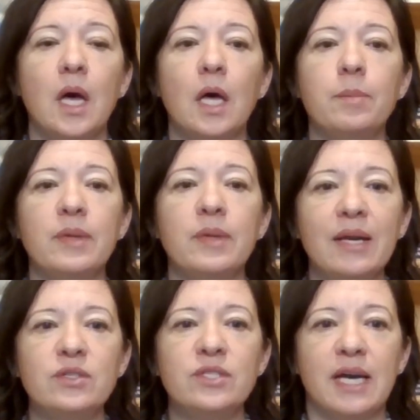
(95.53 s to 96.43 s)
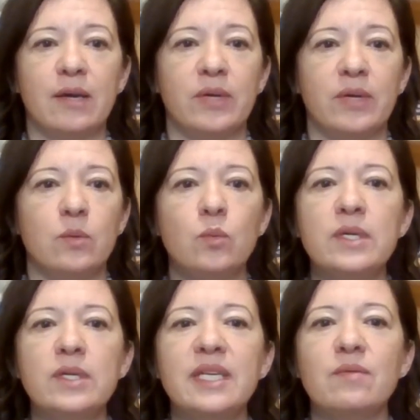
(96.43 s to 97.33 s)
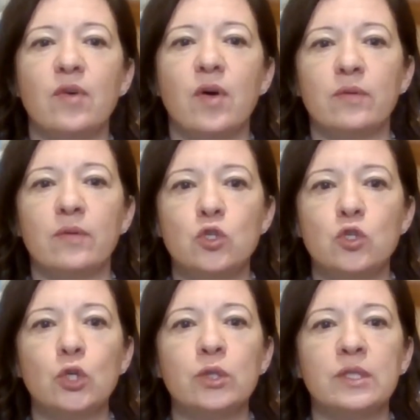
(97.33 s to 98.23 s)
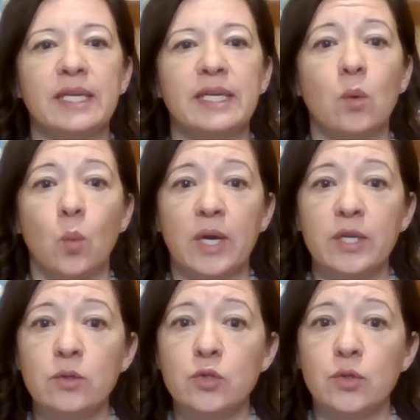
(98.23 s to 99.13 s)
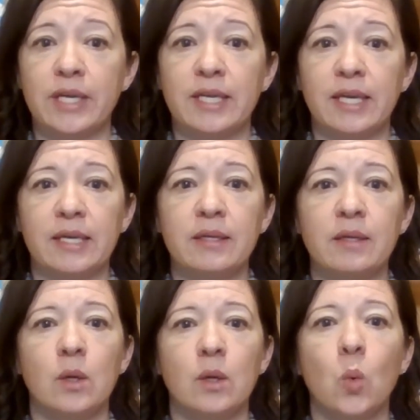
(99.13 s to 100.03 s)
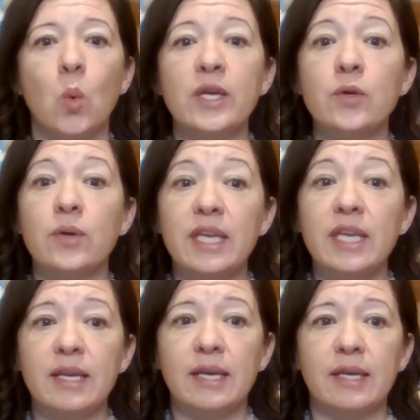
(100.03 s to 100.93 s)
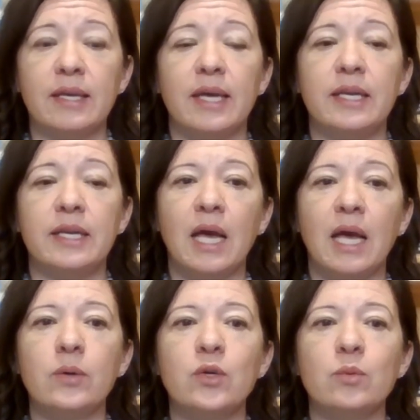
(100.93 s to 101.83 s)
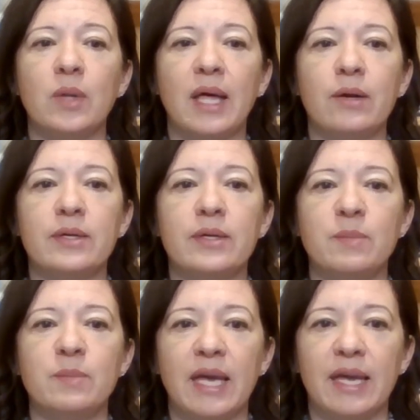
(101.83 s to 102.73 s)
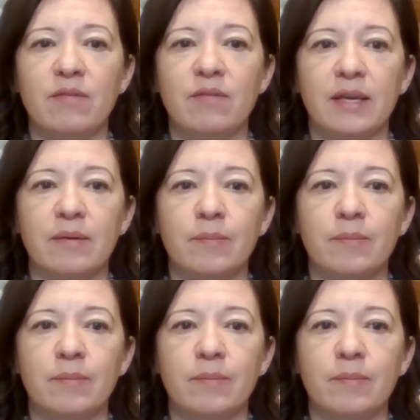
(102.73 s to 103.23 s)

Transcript: A bladder diary really involves journaling what you're drinking, what you're eating, and how your bladder is behaving.